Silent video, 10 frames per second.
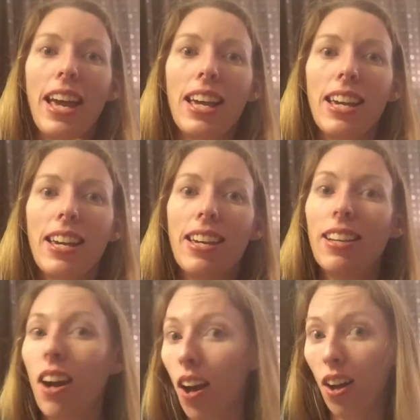and
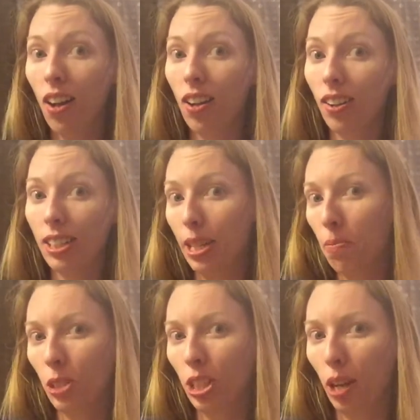I'll
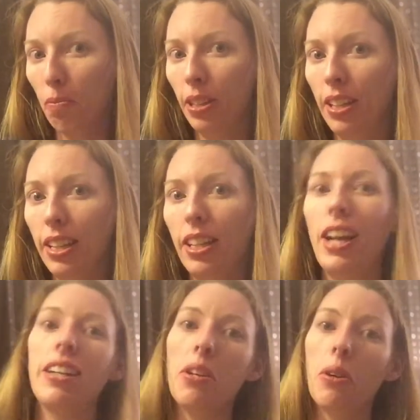keep shopping.
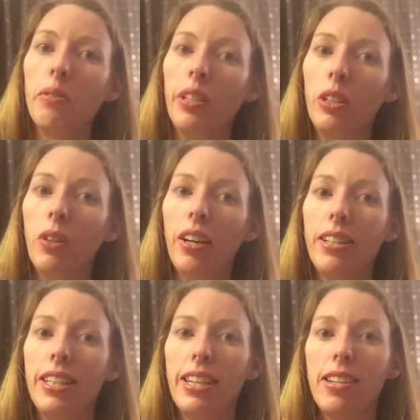I know I'm going to go out
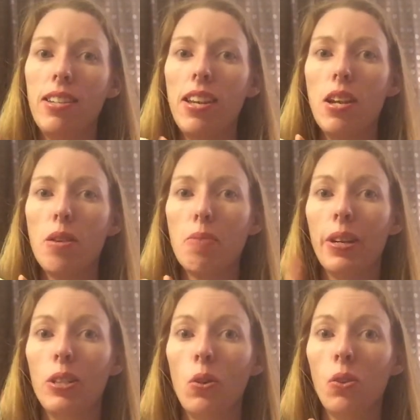again,
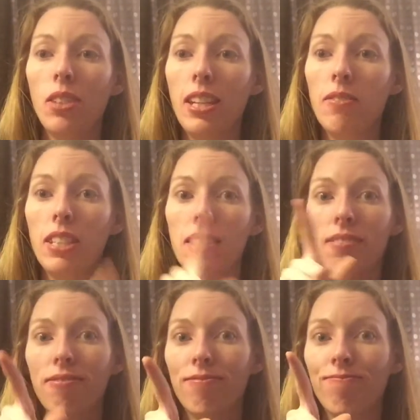probably Old Navy.
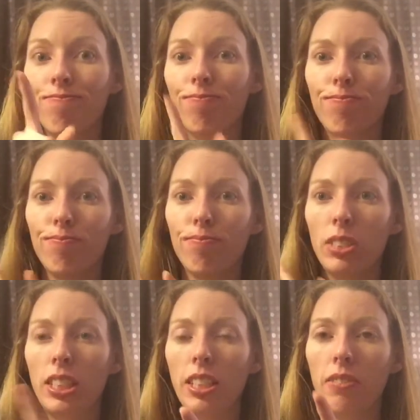
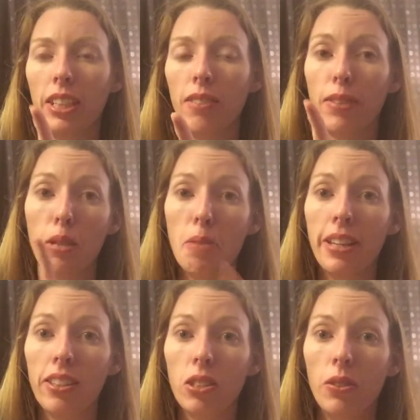See if I can find a
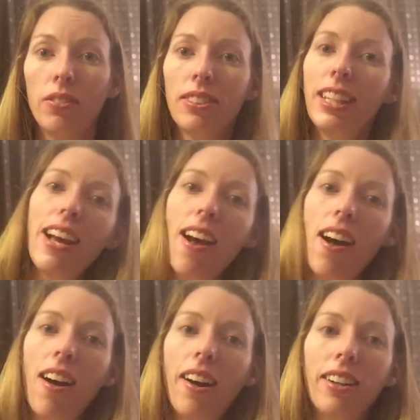bathing suit.
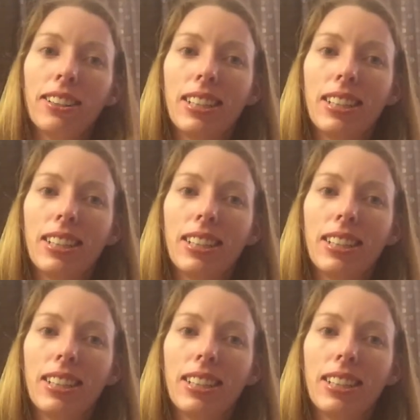I'll